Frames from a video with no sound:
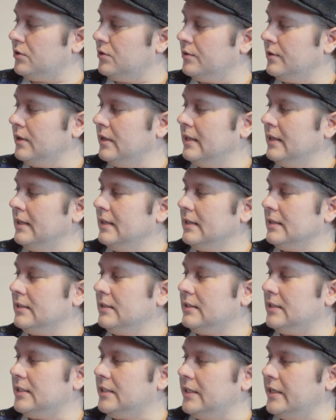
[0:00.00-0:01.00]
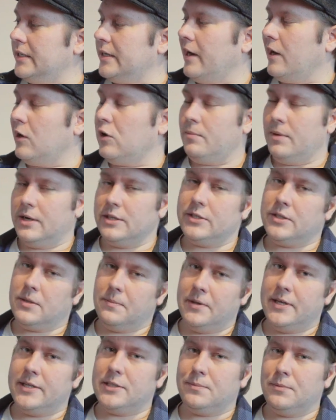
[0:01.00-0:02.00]
to see how much the
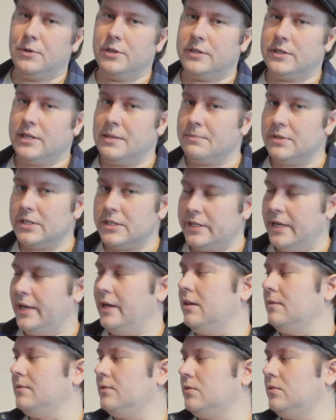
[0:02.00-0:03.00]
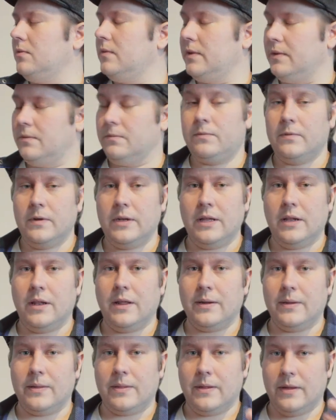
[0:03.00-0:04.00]
Beach Boys themselves really
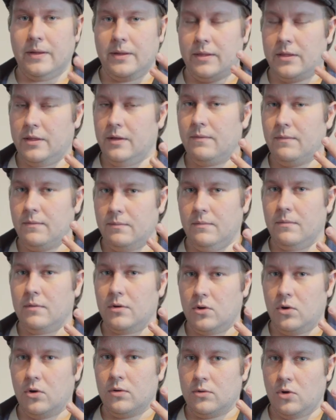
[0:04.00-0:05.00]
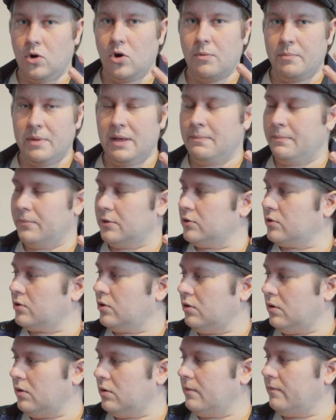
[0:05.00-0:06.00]
like the core members,
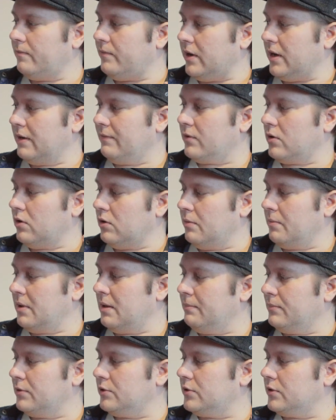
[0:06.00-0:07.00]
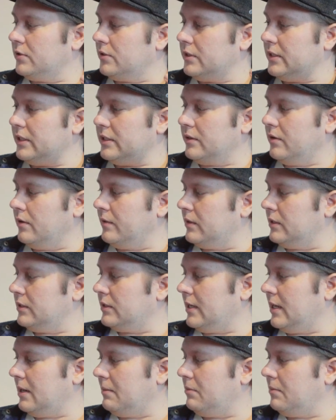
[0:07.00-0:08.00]
five core members did on
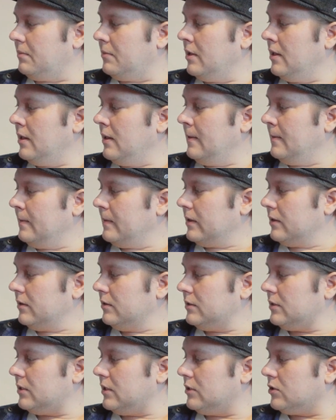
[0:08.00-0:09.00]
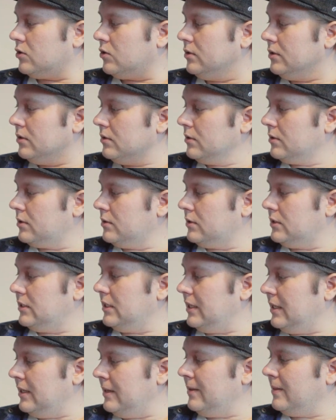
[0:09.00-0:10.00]
this album. So it's cool to
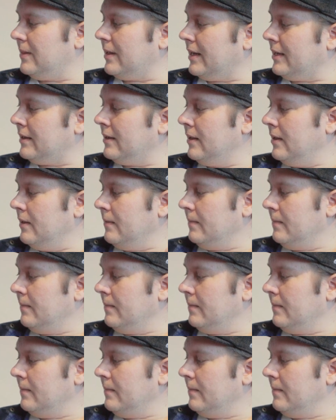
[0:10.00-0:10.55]
see that